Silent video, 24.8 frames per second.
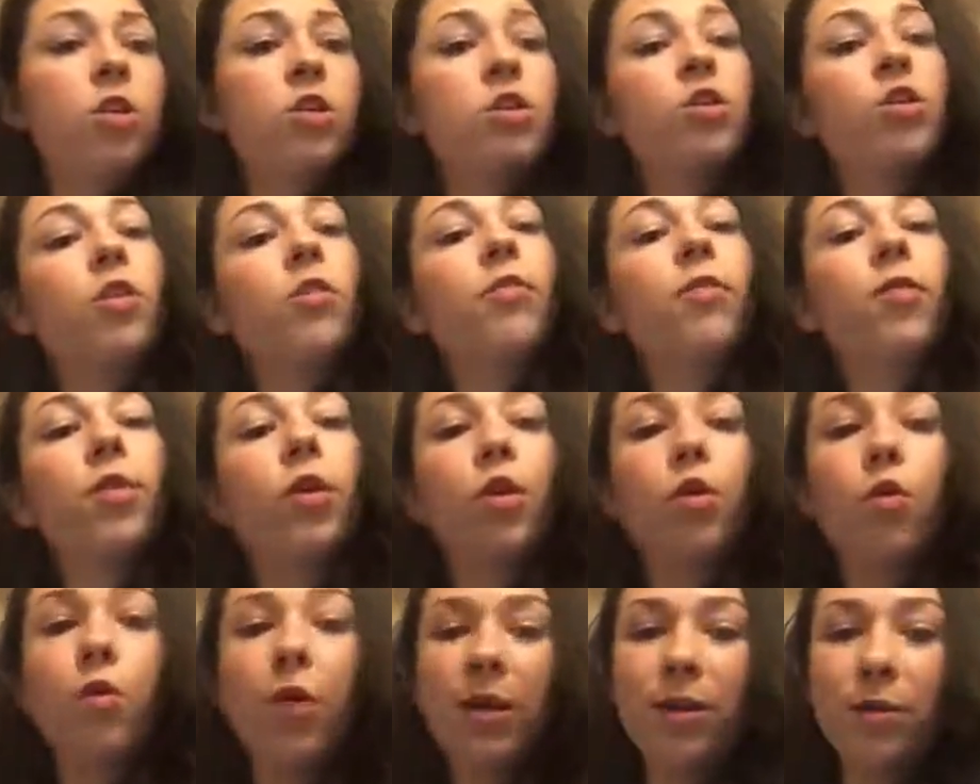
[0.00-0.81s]
So for
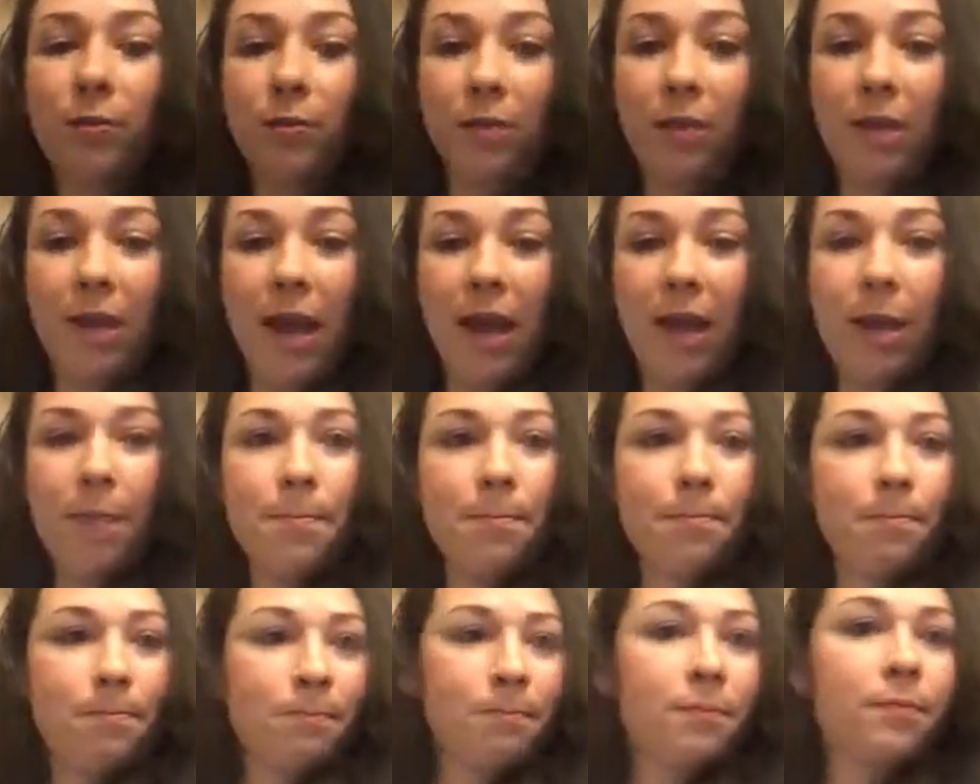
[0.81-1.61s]
a quick recap,
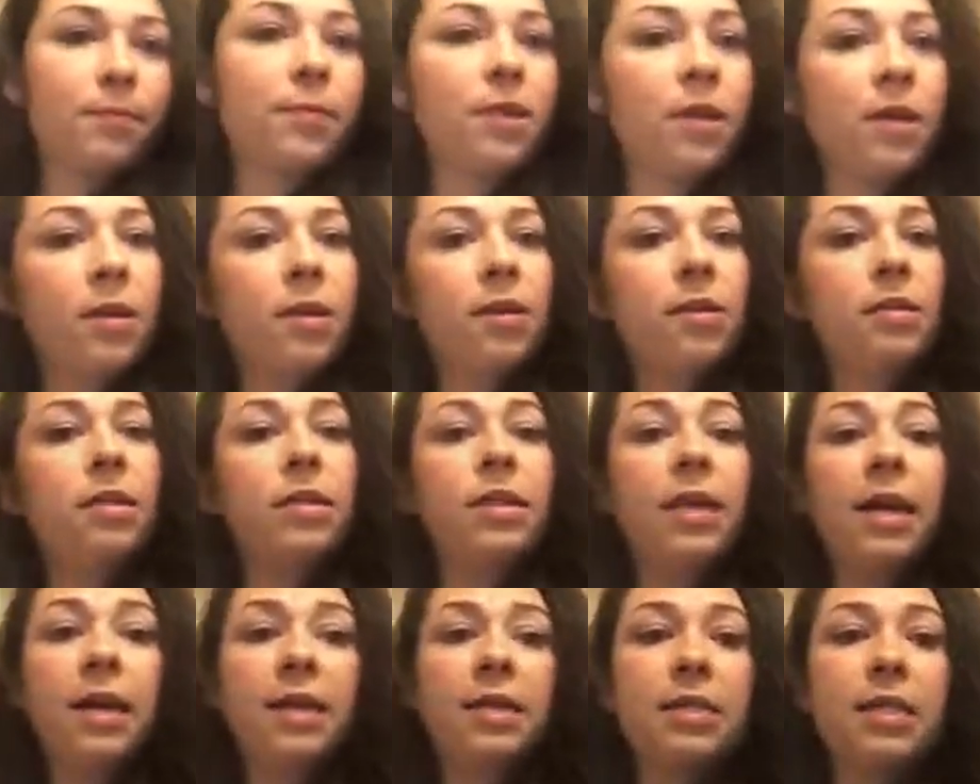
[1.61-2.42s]

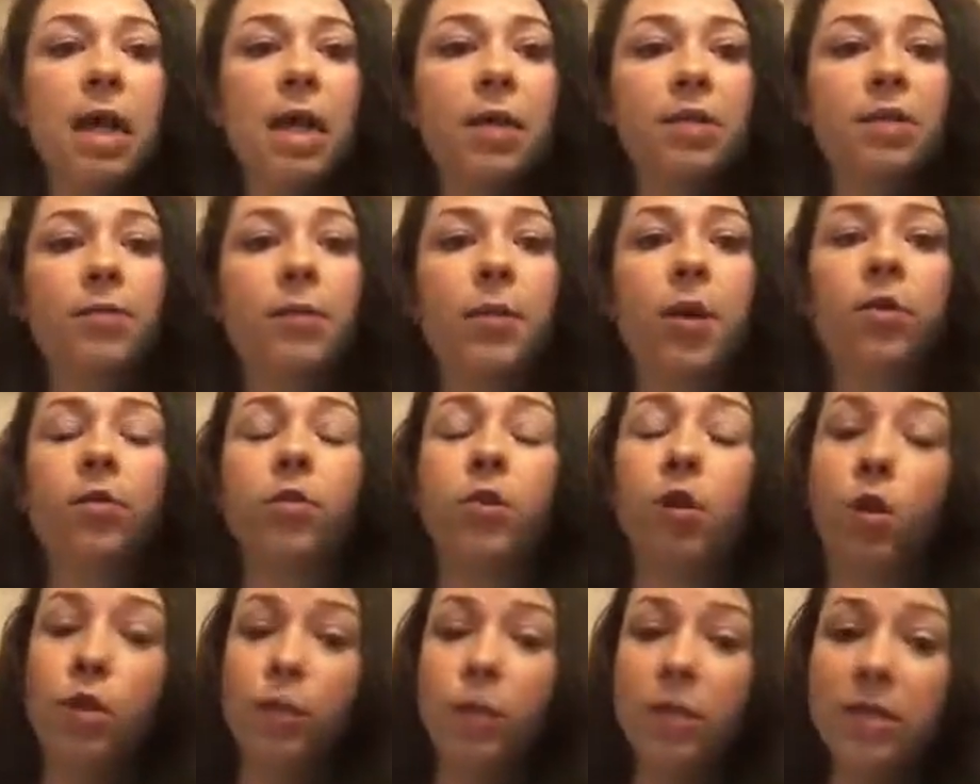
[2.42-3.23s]
today I talked about
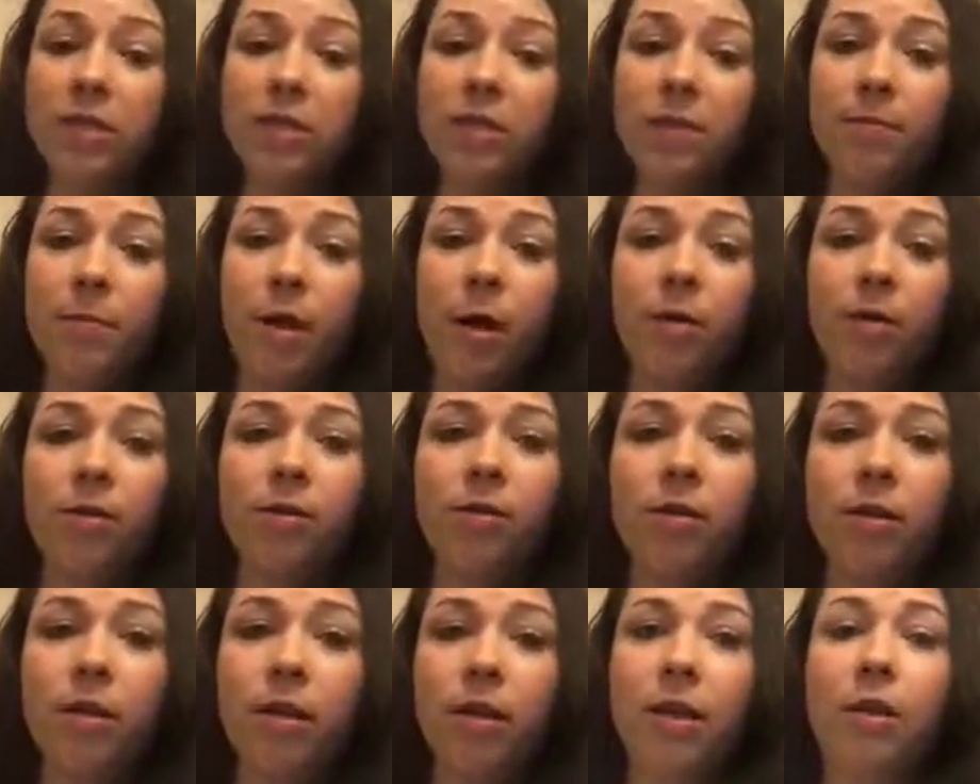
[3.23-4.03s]
the OPT
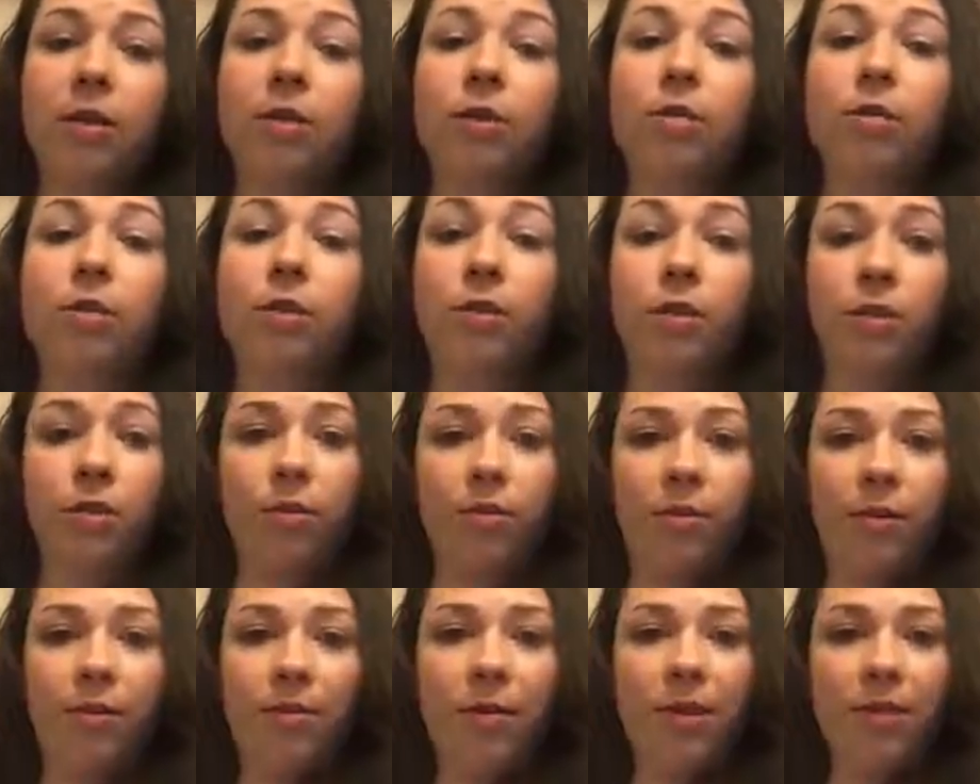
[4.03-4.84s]
model, including the
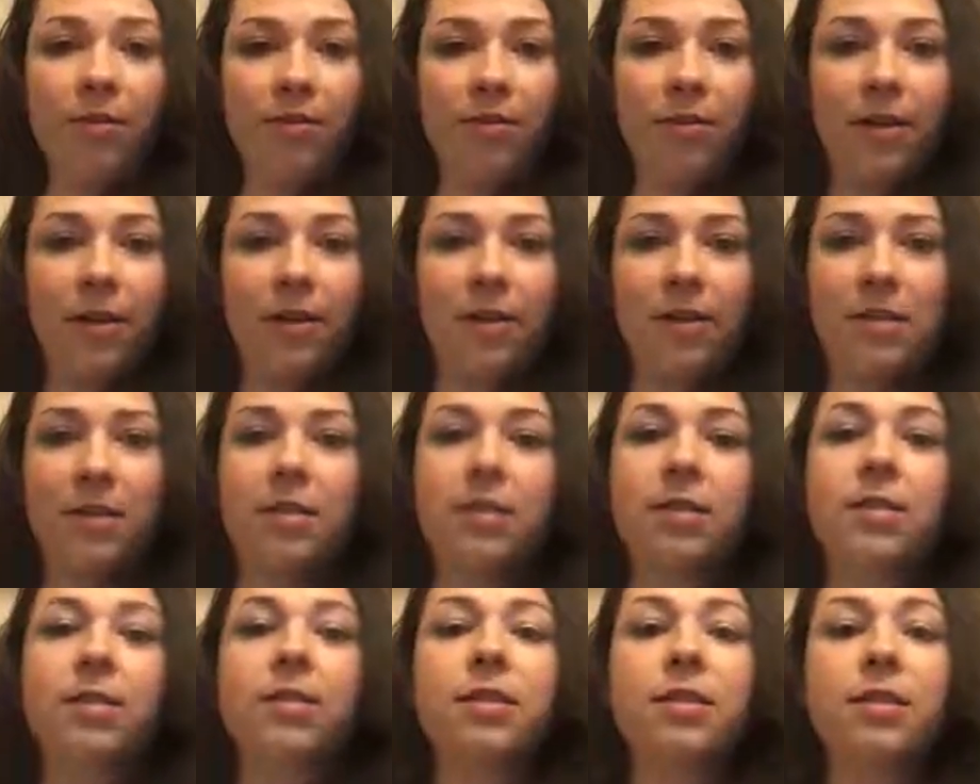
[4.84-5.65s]
3 main
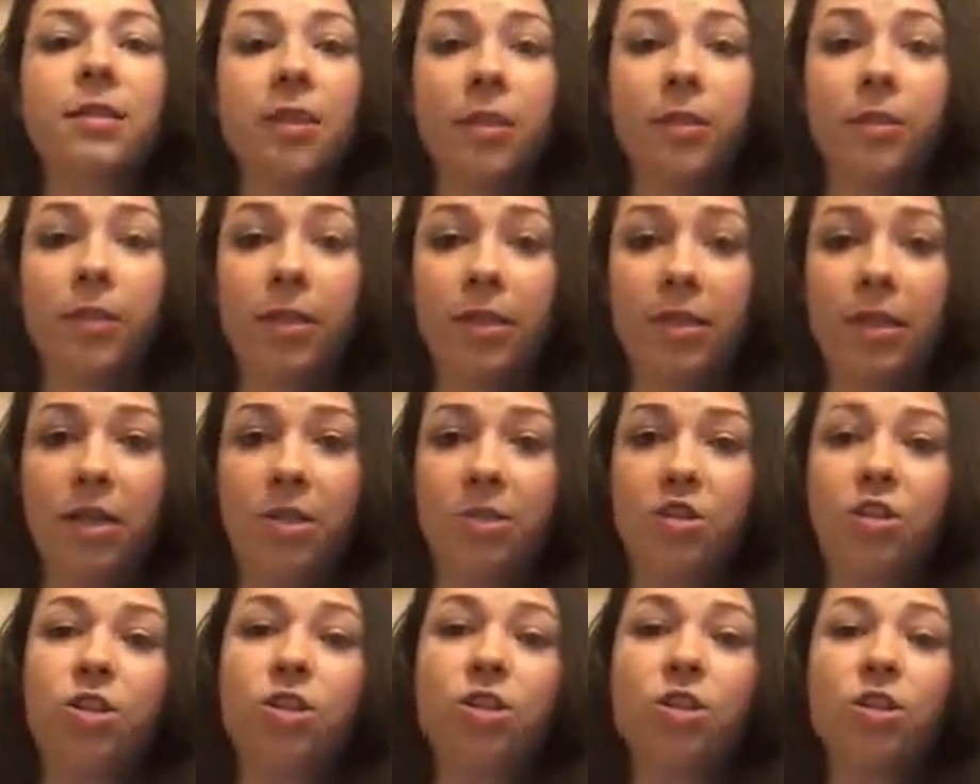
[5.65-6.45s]
phases:
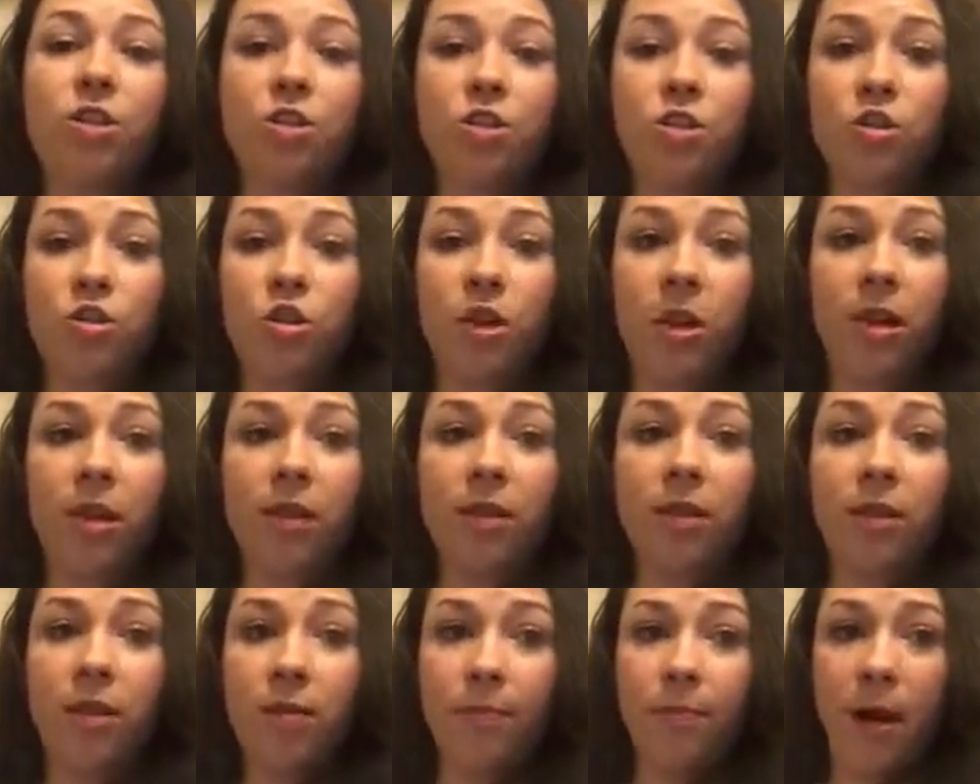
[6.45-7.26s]
stabilization,
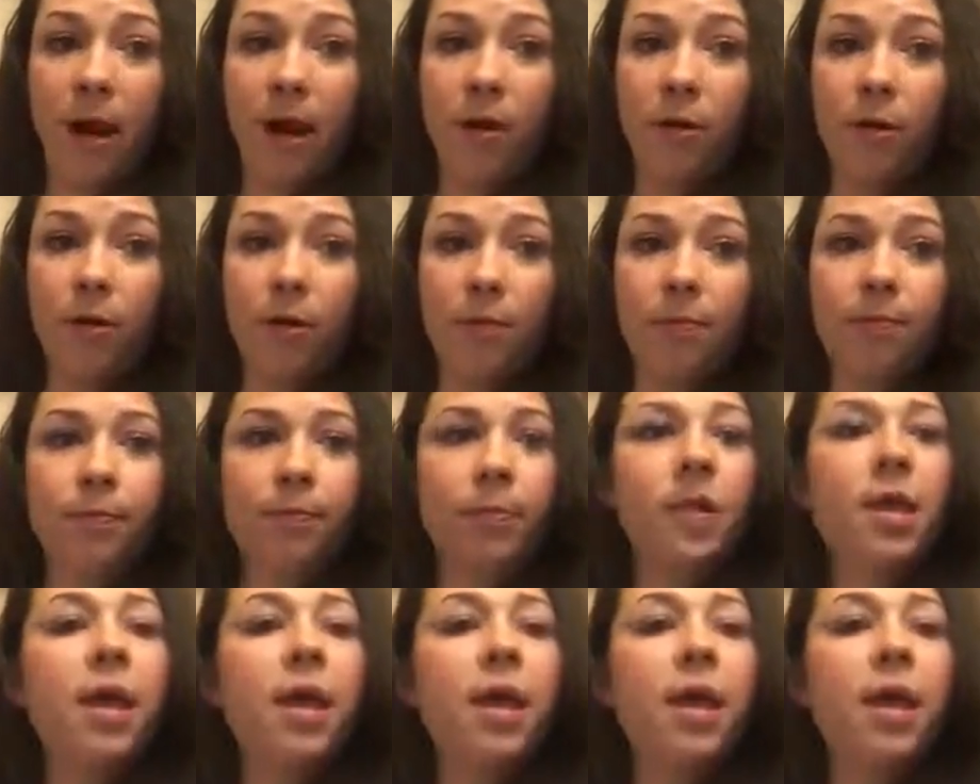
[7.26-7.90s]
strength, and power,